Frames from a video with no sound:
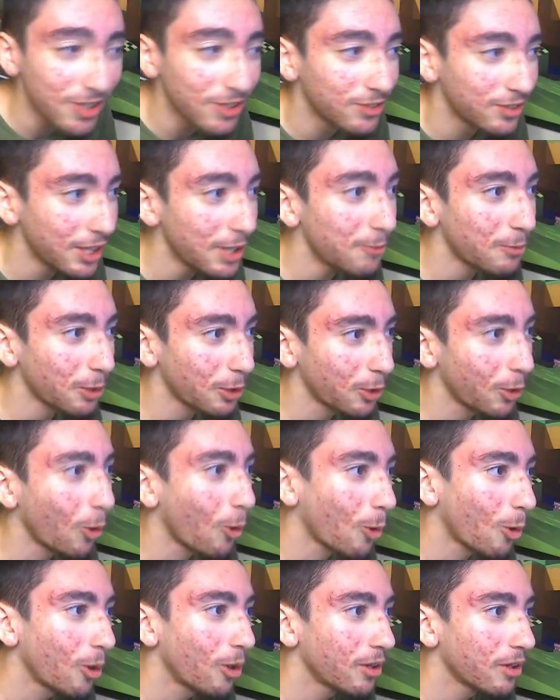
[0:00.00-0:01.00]
did
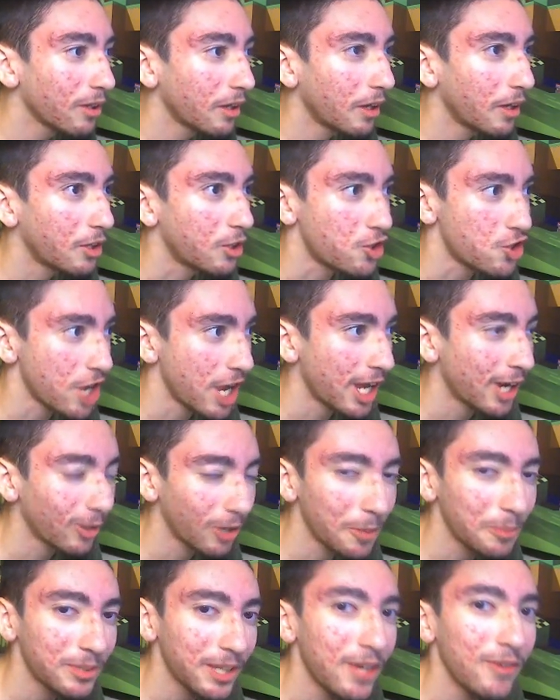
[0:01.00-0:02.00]
record a
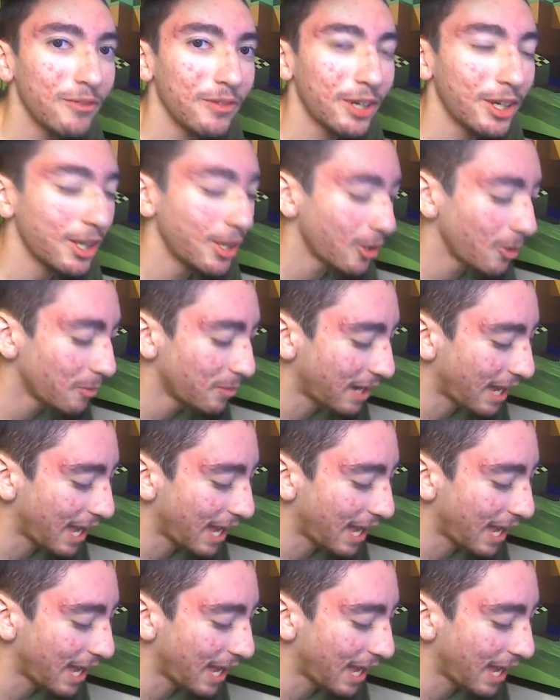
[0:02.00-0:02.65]
channel update video, but I